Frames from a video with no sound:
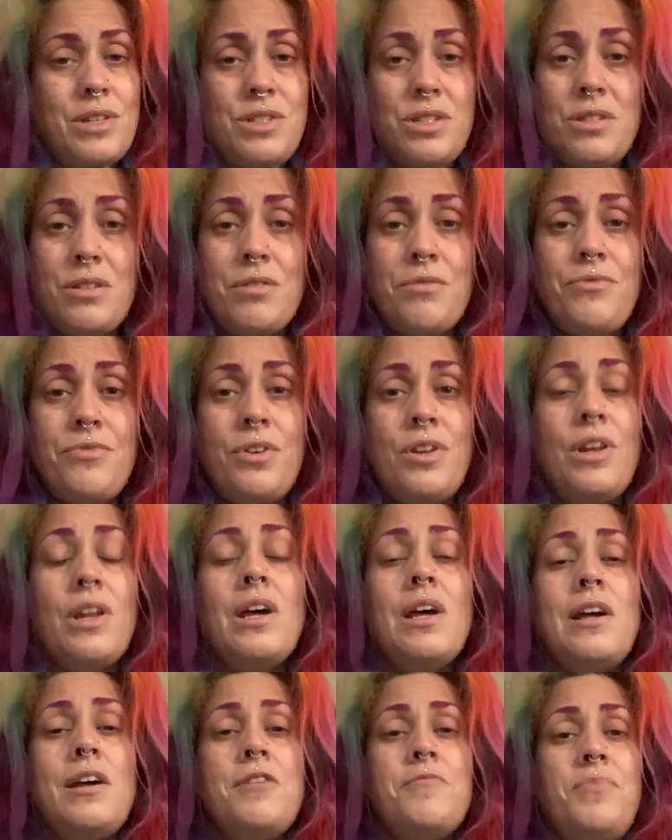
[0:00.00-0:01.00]
stuff, and
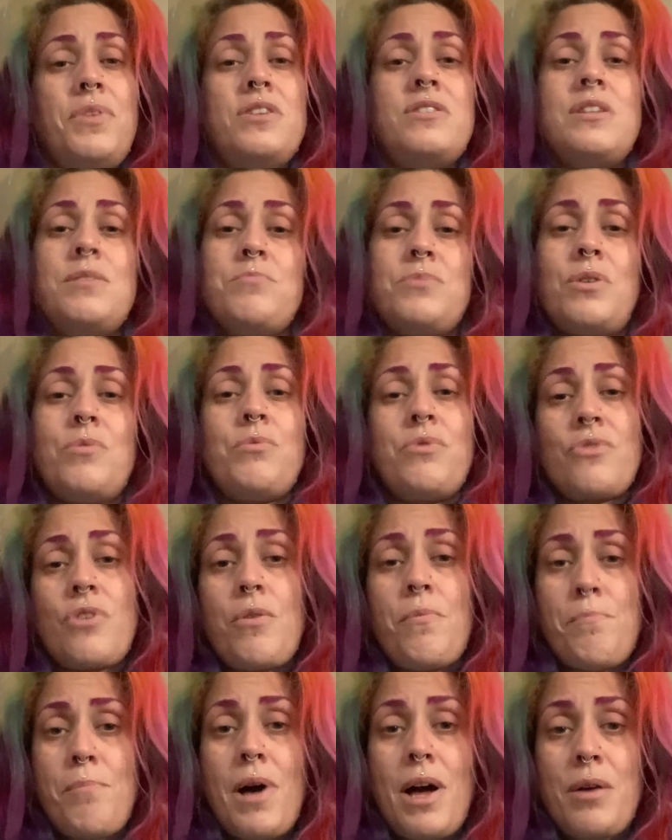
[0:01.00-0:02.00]
it seems like we've
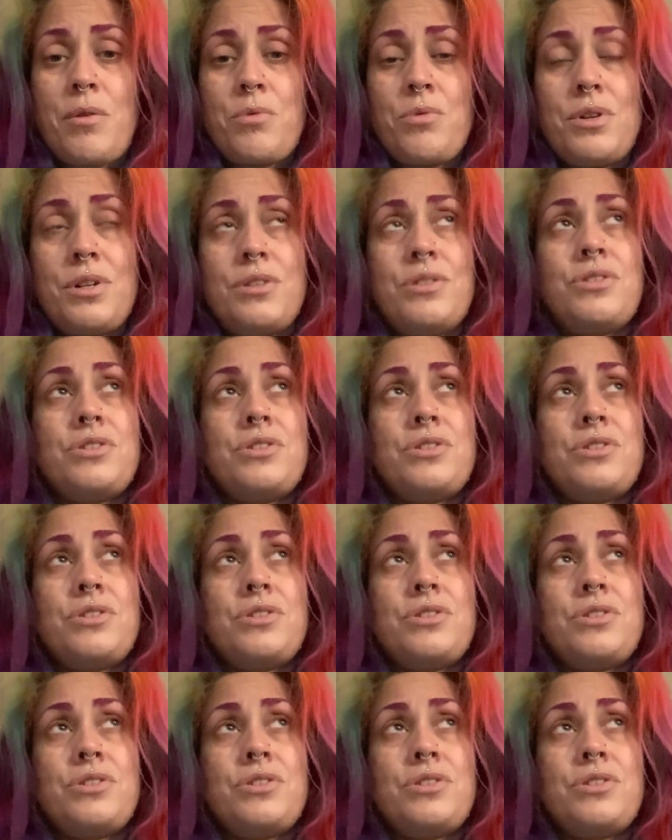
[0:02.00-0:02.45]
gone backwards.